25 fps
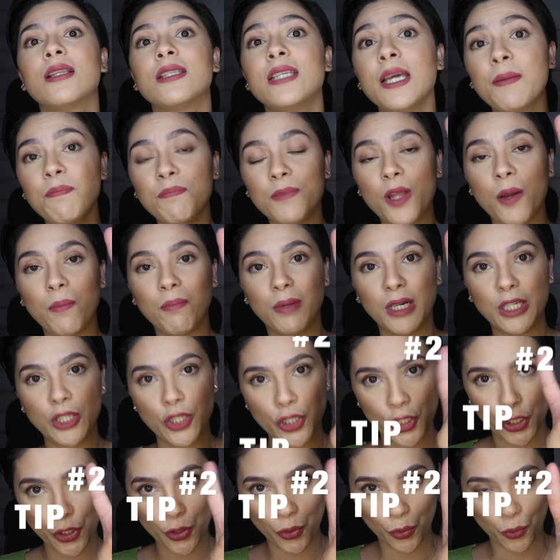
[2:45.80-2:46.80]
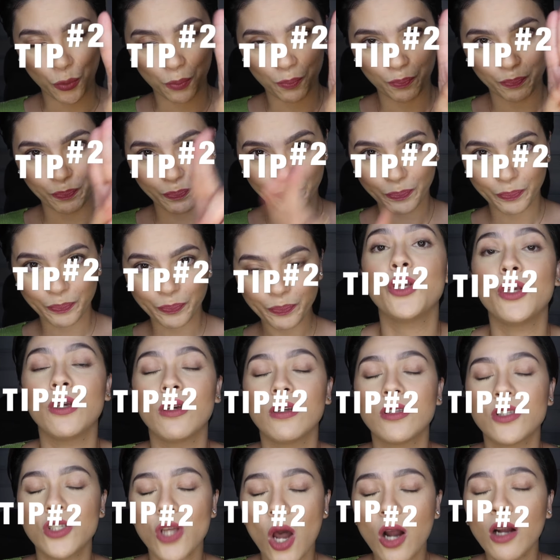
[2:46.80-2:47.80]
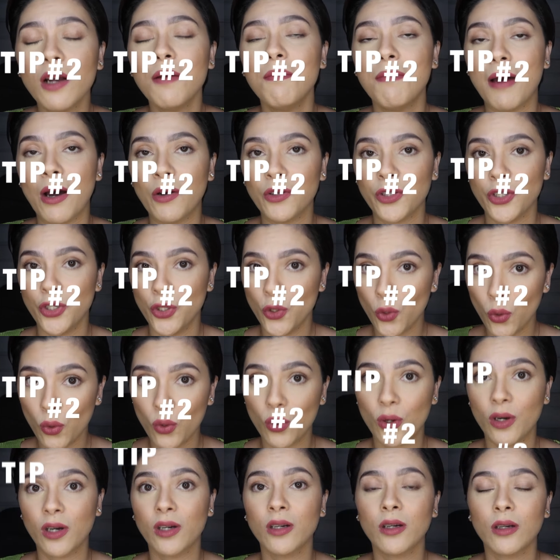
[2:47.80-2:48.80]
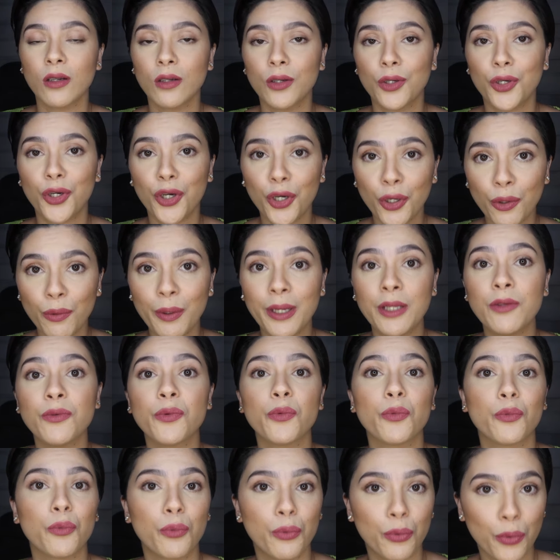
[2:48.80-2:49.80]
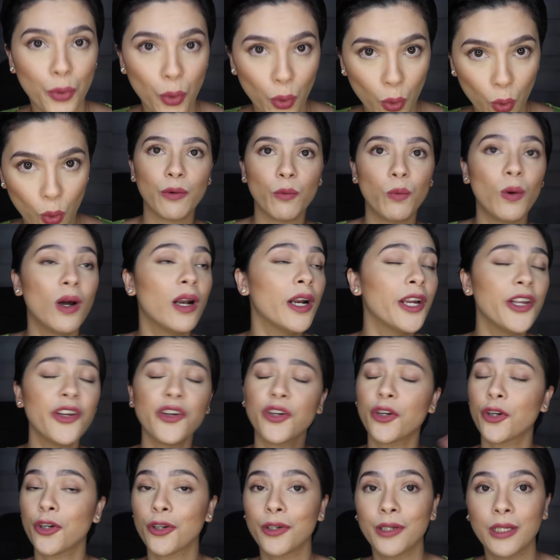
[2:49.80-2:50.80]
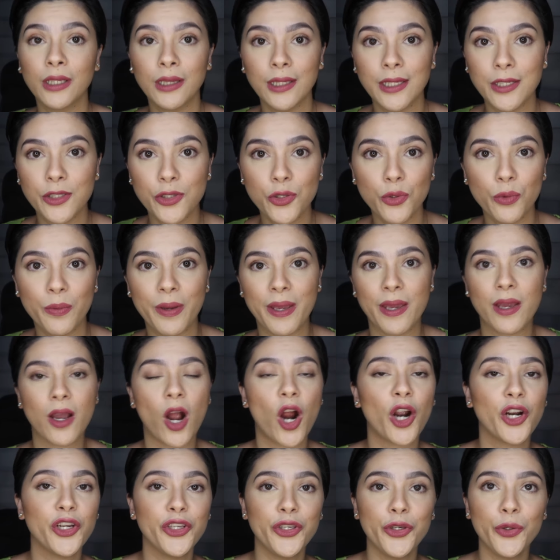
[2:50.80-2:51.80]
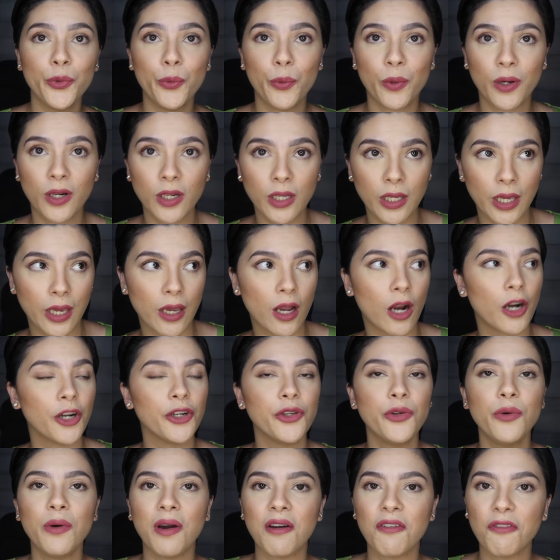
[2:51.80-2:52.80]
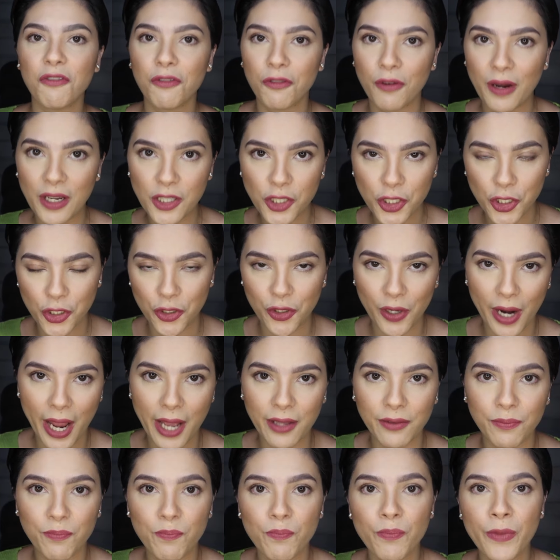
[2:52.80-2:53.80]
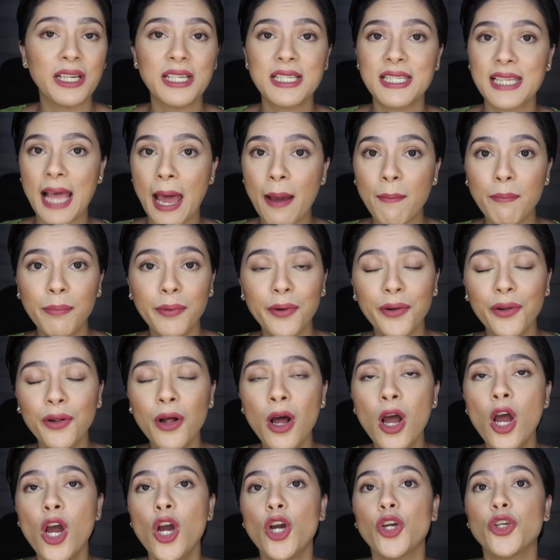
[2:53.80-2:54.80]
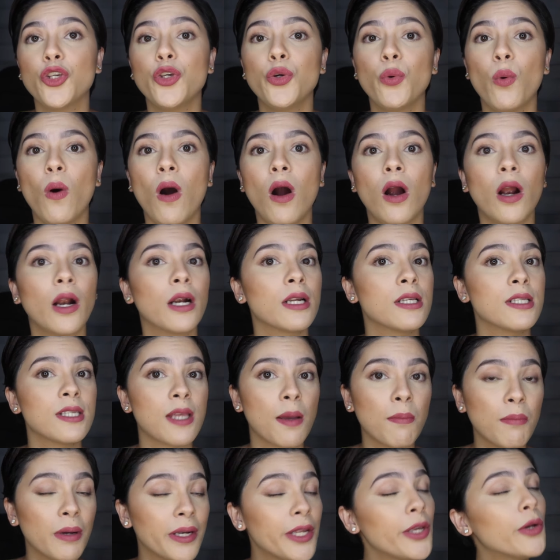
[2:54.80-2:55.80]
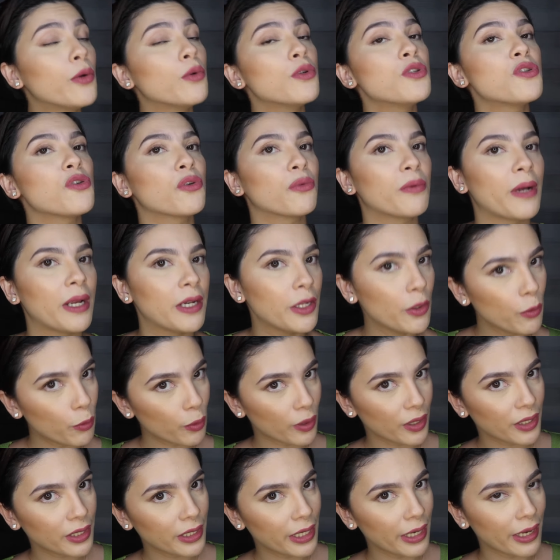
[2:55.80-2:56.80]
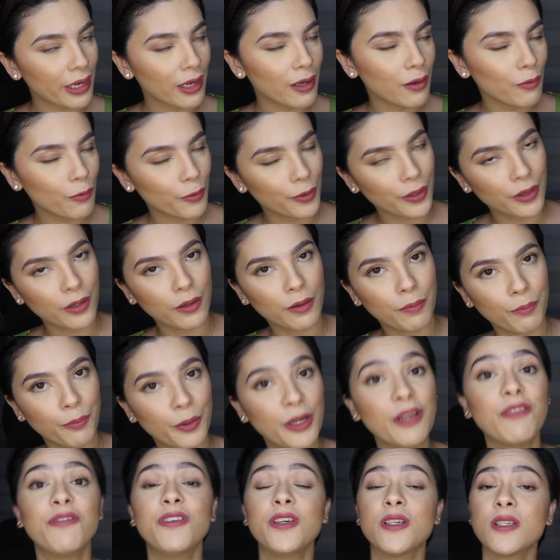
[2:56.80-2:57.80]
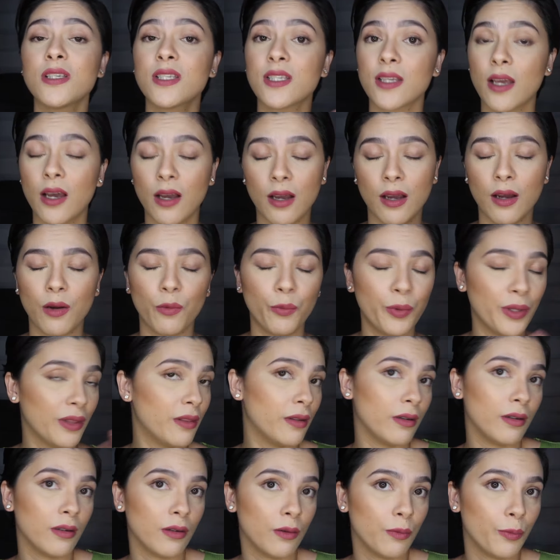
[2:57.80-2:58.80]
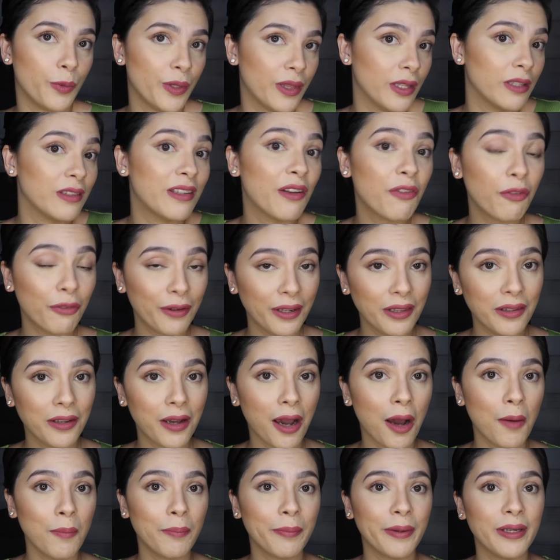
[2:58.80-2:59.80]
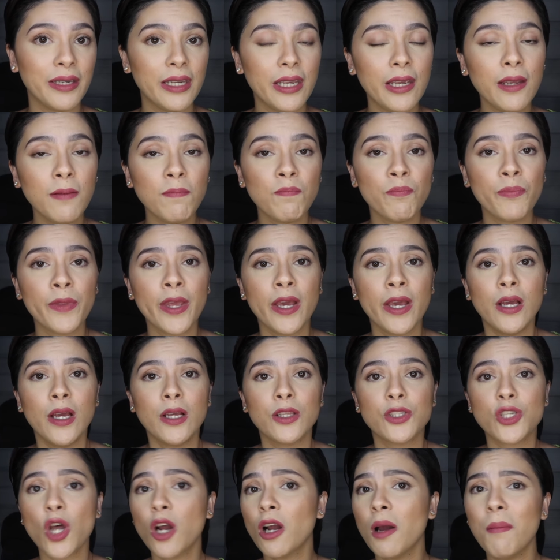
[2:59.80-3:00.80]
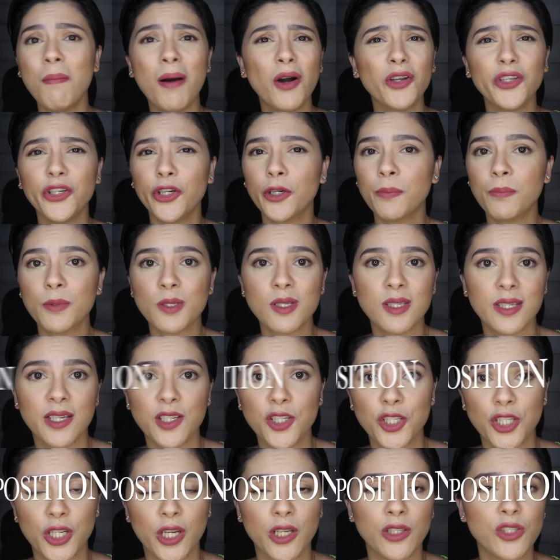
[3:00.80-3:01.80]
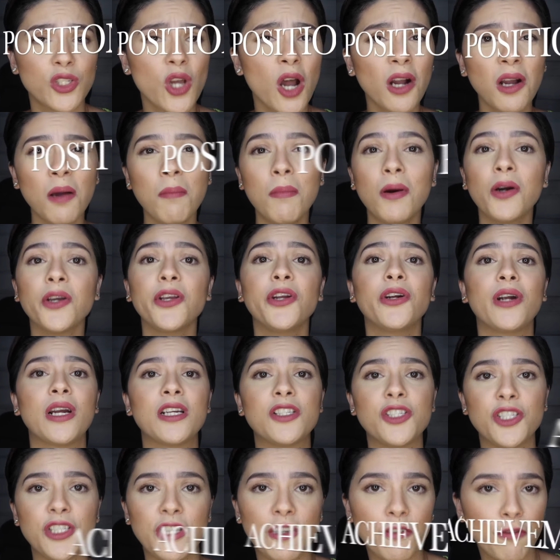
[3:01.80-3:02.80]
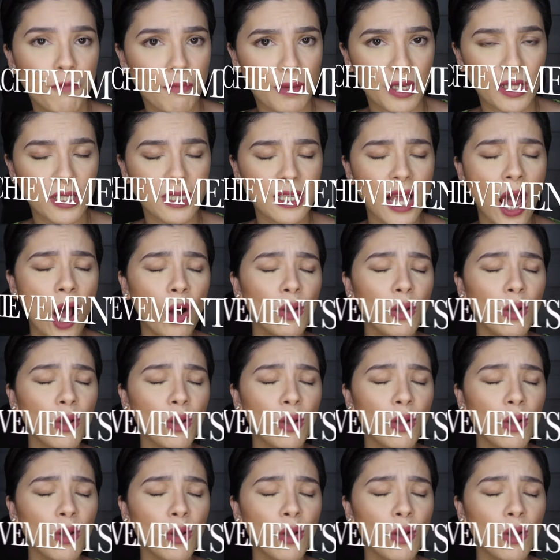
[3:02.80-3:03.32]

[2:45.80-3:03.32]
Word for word: Tip number two, talk about your current role. What are you currently doing? Are you working? Are you a fresh grad? For example, you are somebody who's already working with a previous uh, with a with a different company. Talk about your position, talk about your achievements.